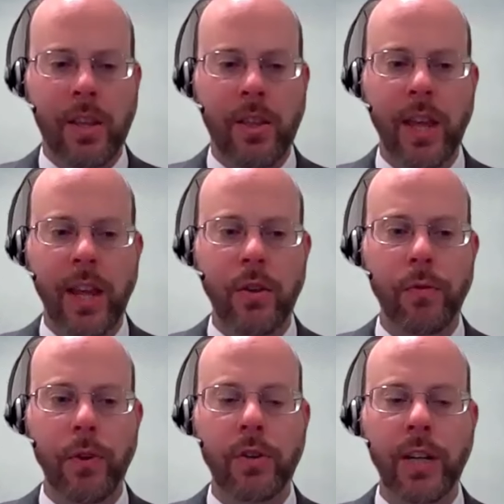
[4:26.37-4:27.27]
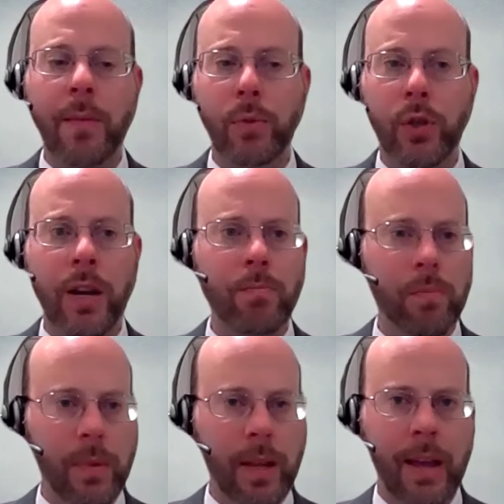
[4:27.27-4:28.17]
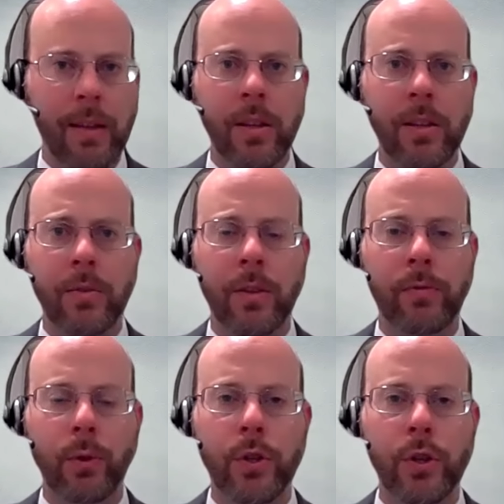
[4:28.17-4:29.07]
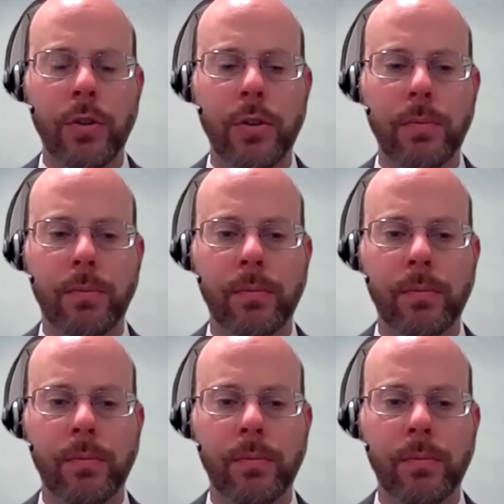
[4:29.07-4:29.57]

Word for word: Thank you for your time, Sean. The floor is yours.